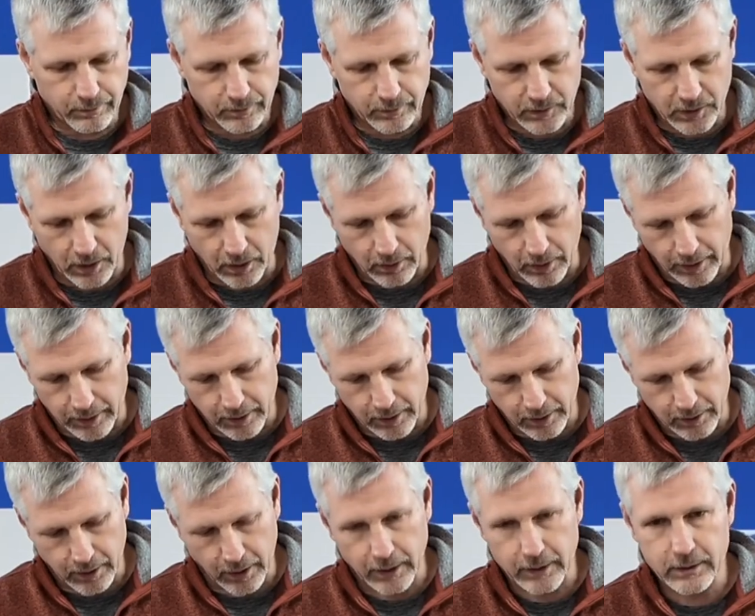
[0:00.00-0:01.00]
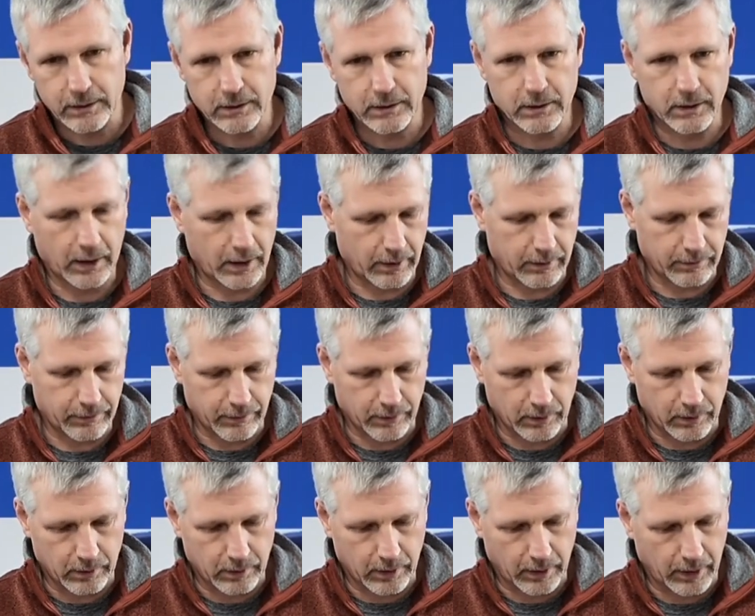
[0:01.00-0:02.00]
So I think that's it
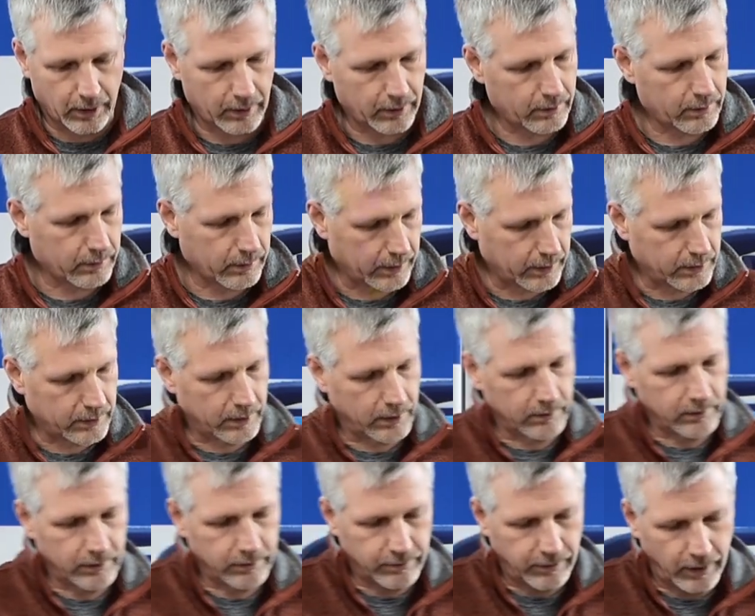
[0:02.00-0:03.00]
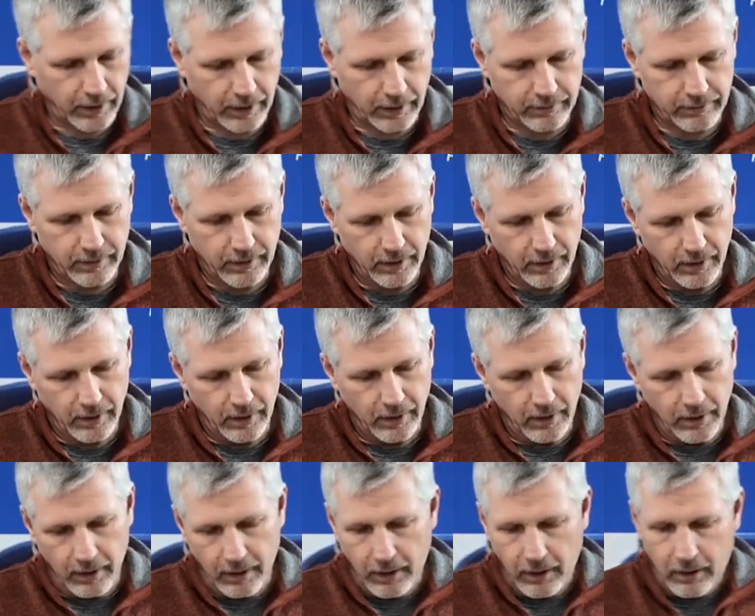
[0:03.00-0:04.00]
for the 375.
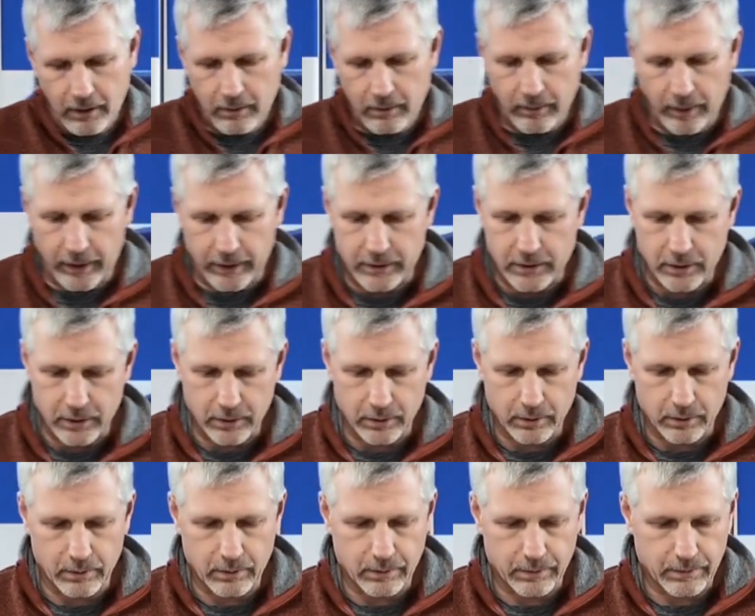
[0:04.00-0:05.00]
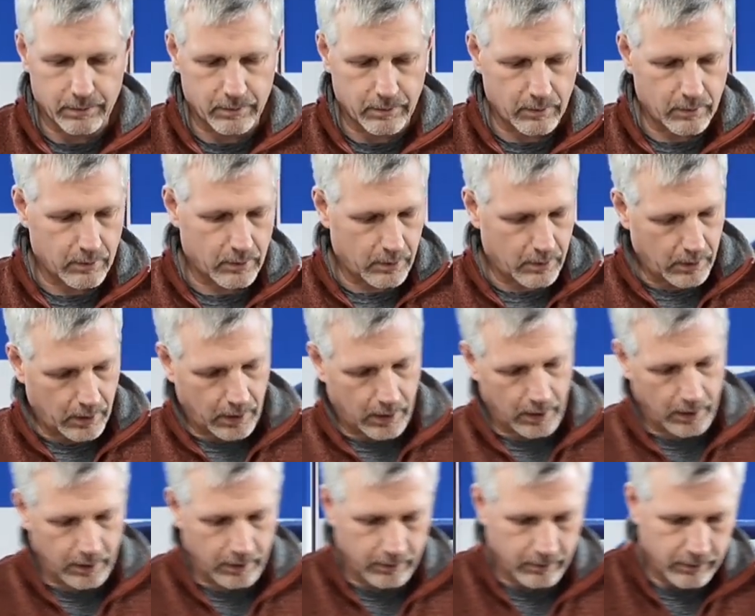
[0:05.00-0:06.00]
My two
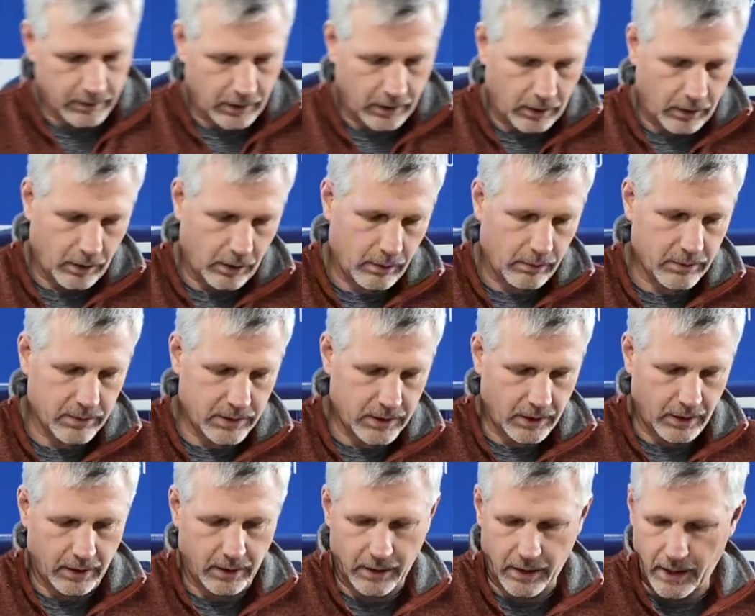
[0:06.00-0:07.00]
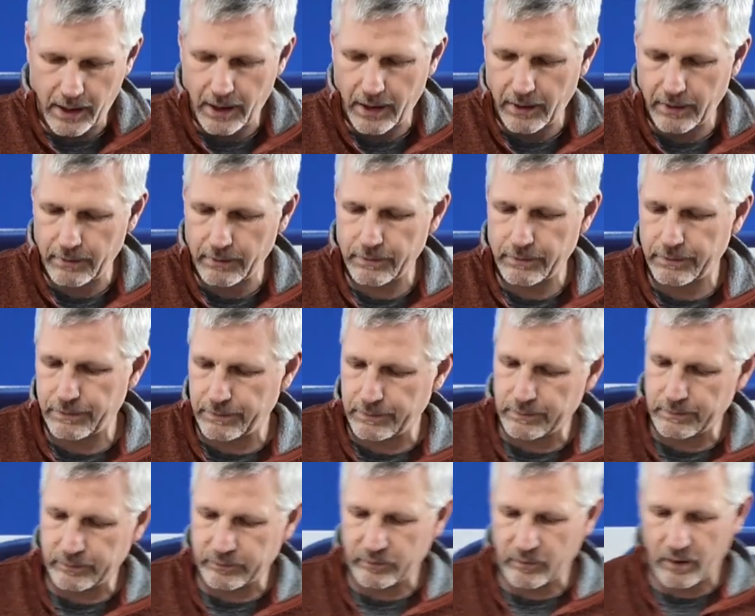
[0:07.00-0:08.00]
comms and nav
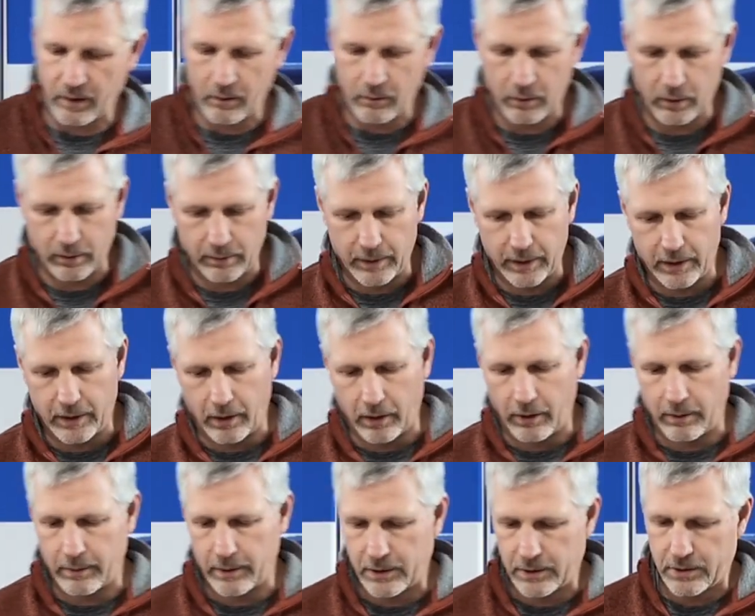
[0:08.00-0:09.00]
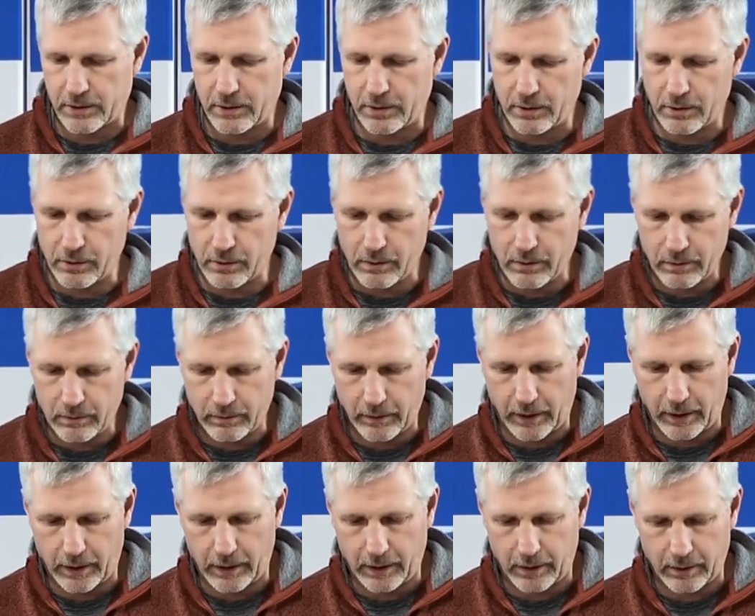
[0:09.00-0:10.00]
will be Garmin's new
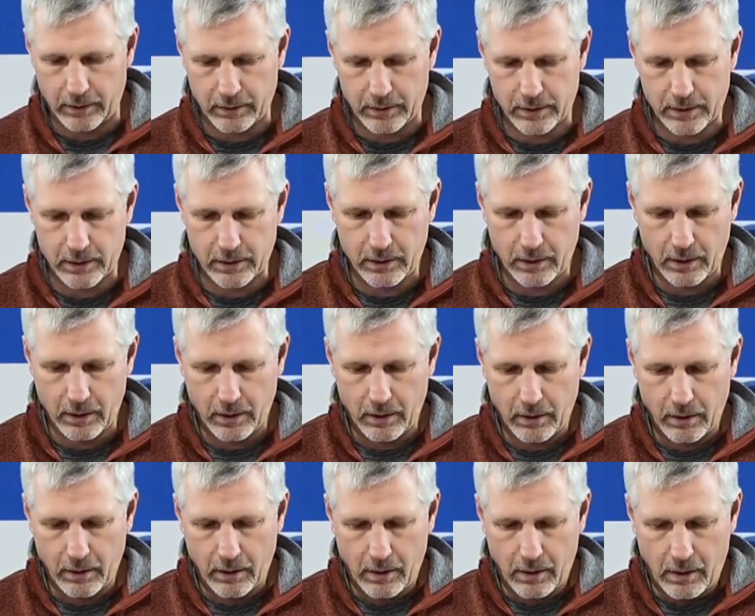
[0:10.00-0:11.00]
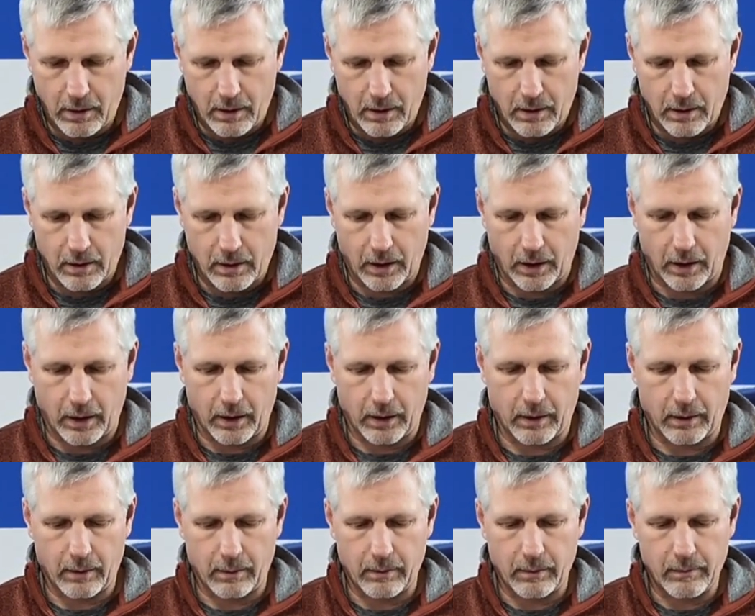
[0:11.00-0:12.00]
radios,
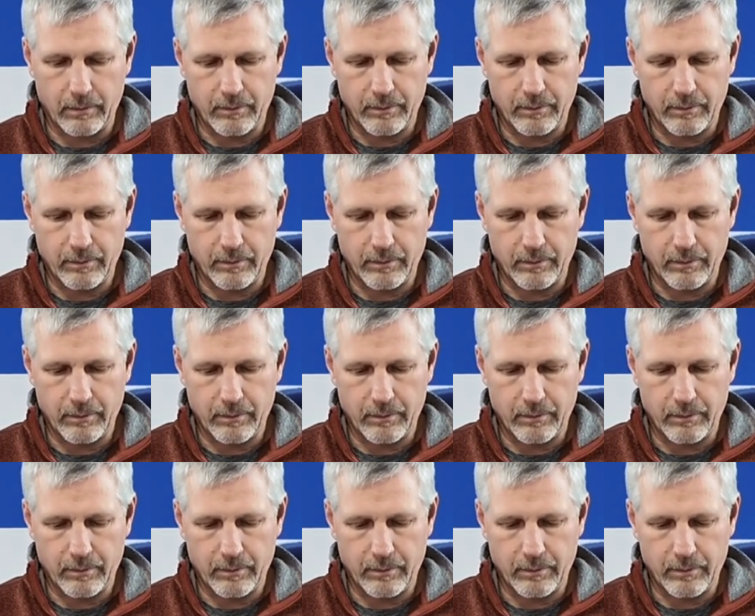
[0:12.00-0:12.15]
GNC